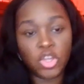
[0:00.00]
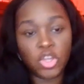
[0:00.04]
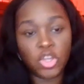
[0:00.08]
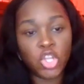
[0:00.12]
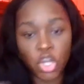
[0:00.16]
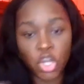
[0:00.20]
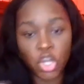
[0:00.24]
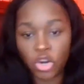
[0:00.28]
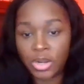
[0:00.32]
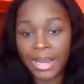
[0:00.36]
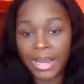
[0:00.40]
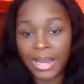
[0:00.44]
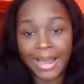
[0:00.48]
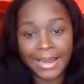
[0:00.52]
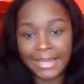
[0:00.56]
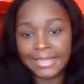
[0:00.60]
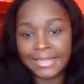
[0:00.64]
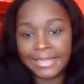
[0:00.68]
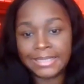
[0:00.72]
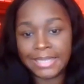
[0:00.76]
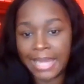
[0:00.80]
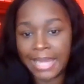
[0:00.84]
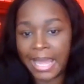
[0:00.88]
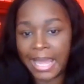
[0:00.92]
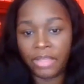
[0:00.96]
You're not
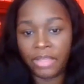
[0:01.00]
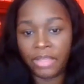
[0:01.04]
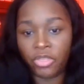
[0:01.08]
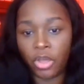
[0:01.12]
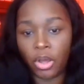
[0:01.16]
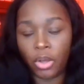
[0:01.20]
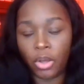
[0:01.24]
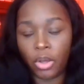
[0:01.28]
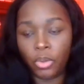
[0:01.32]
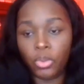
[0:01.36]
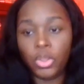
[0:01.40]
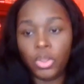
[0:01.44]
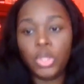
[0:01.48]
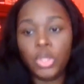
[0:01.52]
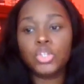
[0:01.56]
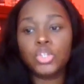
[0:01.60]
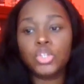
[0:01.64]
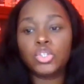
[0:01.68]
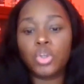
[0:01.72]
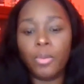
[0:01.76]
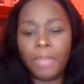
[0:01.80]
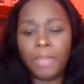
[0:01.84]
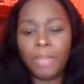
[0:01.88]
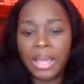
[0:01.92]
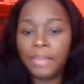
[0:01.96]
his dad though.
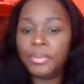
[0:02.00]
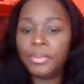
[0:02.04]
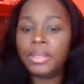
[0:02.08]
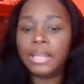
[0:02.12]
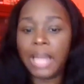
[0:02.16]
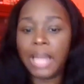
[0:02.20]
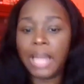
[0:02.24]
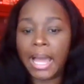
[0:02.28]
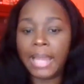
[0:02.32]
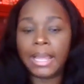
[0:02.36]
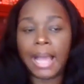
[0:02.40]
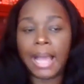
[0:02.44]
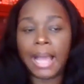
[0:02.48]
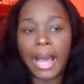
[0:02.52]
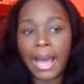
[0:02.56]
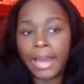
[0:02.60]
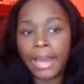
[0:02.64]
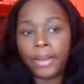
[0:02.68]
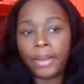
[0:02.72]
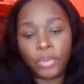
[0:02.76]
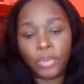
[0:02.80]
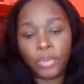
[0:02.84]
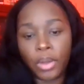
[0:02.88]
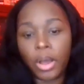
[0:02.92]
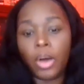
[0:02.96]
So maybe, like, I
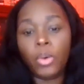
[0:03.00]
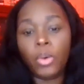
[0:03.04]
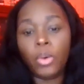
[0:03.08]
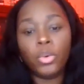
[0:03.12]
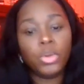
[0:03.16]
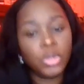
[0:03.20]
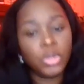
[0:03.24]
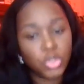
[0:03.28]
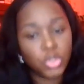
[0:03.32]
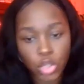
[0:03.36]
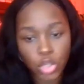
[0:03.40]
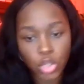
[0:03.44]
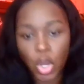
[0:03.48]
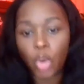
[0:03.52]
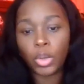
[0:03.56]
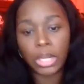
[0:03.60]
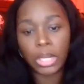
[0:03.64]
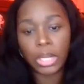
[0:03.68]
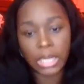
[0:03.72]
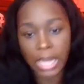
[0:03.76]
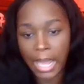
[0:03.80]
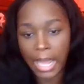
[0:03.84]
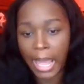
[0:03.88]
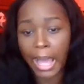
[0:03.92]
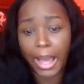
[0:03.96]
don't know, tone
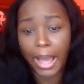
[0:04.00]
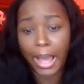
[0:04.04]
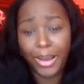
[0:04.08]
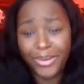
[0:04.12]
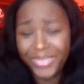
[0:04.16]
it down,